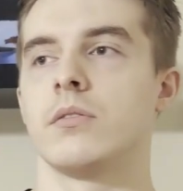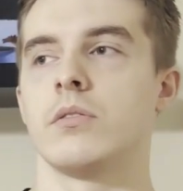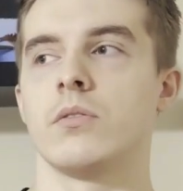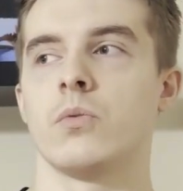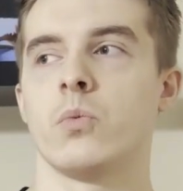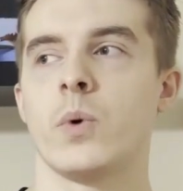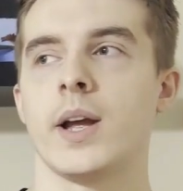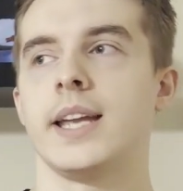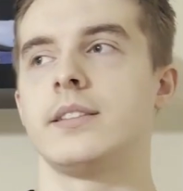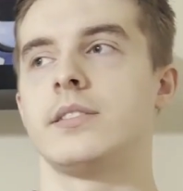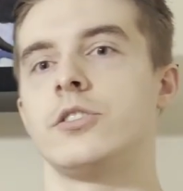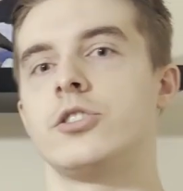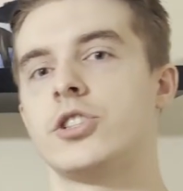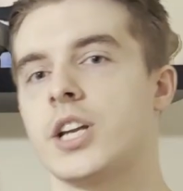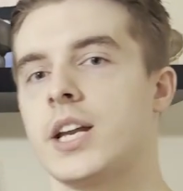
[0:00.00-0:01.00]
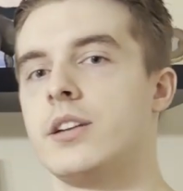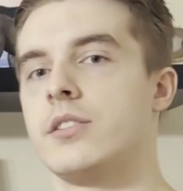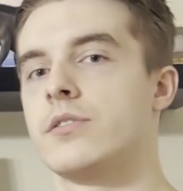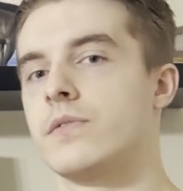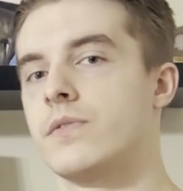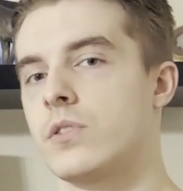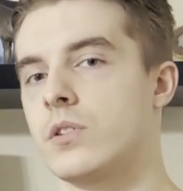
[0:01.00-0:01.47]
way to change
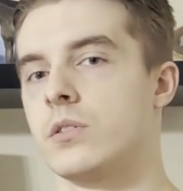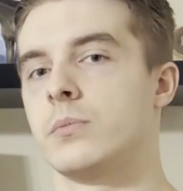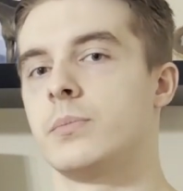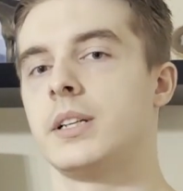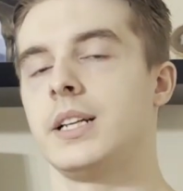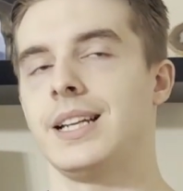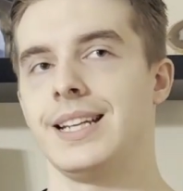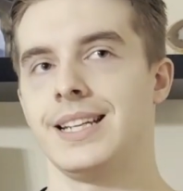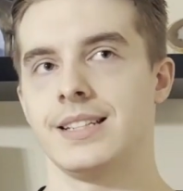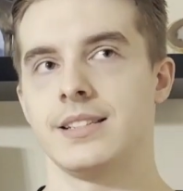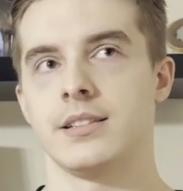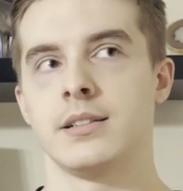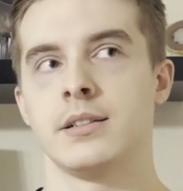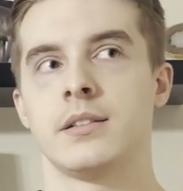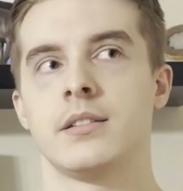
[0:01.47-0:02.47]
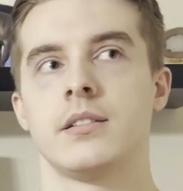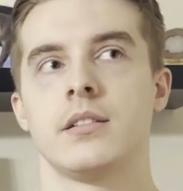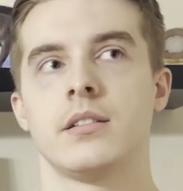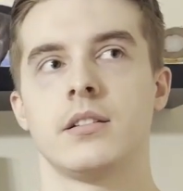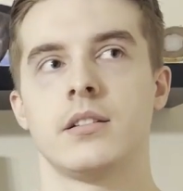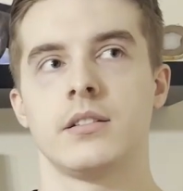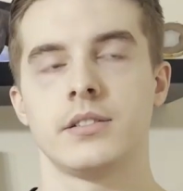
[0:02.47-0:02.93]
a verb in
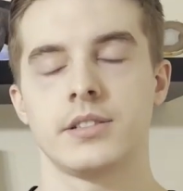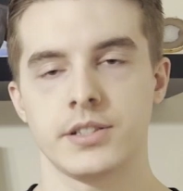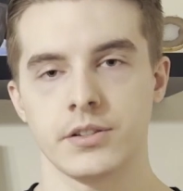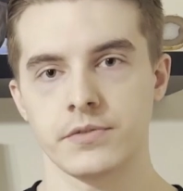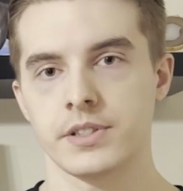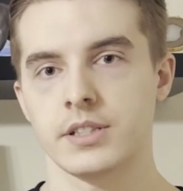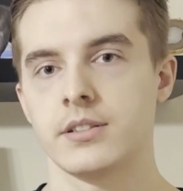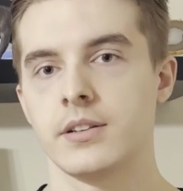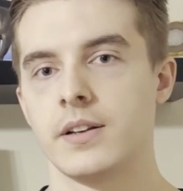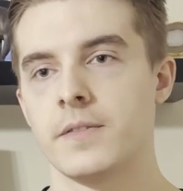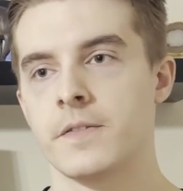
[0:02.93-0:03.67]
Sylvan